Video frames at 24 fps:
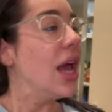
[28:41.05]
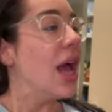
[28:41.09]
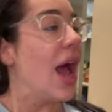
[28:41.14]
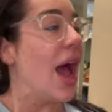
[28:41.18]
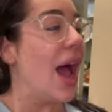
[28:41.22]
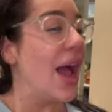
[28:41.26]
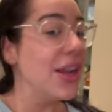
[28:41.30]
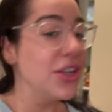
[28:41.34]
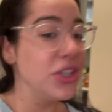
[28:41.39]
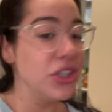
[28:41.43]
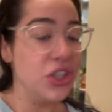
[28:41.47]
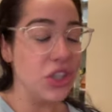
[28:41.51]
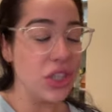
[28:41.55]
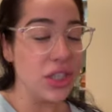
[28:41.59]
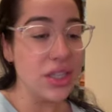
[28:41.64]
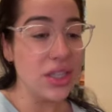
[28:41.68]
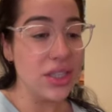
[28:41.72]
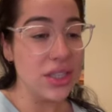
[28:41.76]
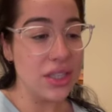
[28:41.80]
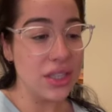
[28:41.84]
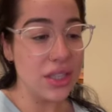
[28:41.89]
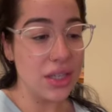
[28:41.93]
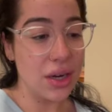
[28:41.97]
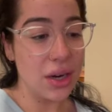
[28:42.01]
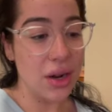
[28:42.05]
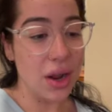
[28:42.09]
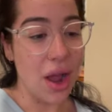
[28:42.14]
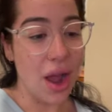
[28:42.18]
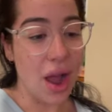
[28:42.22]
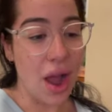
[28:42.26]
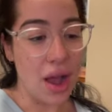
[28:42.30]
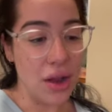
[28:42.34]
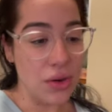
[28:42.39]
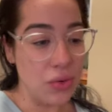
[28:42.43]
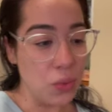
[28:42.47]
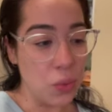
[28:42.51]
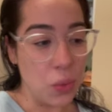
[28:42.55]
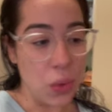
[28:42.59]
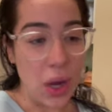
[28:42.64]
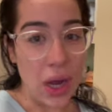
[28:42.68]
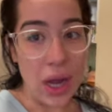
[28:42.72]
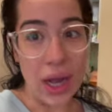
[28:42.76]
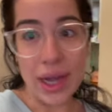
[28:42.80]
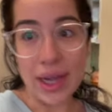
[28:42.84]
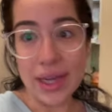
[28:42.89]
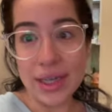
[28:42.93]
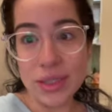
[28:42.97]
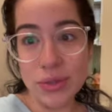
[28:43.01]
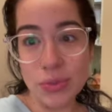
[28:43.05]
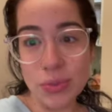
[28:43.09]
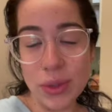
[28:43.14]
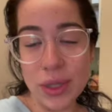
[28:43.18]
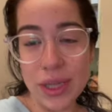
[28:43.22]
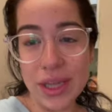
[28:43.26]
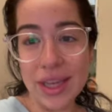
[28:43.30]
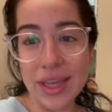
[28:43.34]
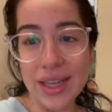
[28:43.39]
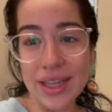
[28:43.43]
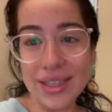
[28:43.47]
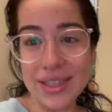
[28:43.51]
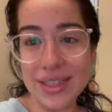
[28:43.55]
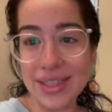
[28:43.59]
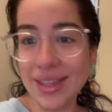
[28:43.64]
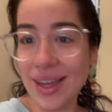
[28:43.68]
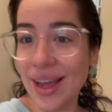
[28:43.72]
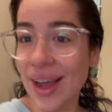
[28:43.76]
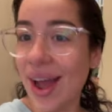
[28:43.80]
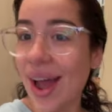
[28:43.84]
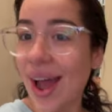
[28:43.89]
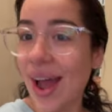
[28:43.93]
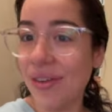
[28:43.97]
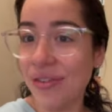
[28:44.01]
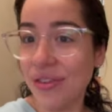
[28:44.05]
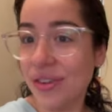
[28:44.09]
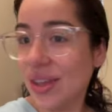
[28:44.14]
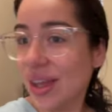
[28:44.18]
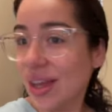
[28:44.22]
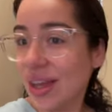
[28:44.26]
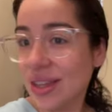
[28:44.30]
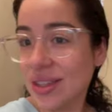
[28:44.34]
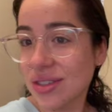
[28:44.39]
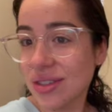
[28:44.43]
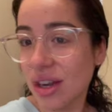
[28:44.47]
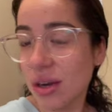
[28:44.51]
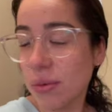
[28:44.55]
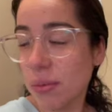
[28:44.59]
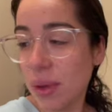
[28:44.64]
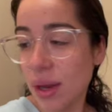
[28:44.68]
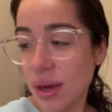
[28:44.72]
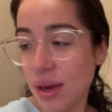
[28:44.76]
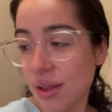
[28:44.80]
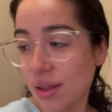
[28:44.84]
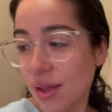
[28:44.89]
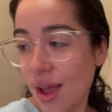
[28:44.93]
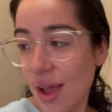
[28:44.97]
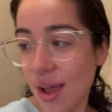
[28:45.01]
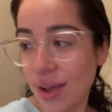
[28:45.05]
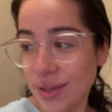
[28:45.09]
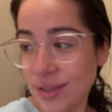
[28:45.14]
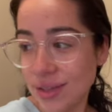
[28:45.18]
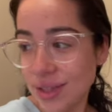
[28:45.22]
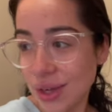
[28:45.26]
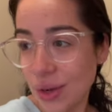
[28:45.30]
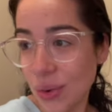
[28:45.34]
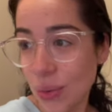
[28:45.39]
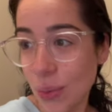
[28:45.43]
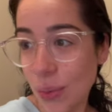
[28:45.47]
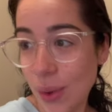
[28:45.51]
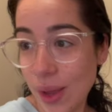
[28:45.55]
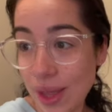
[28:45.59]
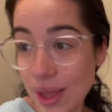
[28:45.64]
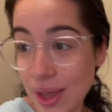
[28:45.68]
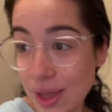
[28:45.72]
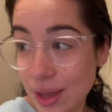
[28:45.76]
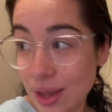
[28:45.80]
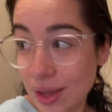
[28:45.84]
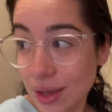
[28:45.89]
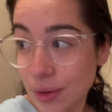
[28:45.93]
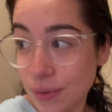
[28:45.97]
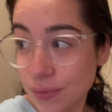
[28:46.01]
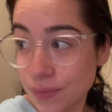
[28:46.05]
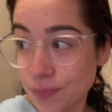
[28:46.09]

and just unwind because I feel like it's going to be another hectic week.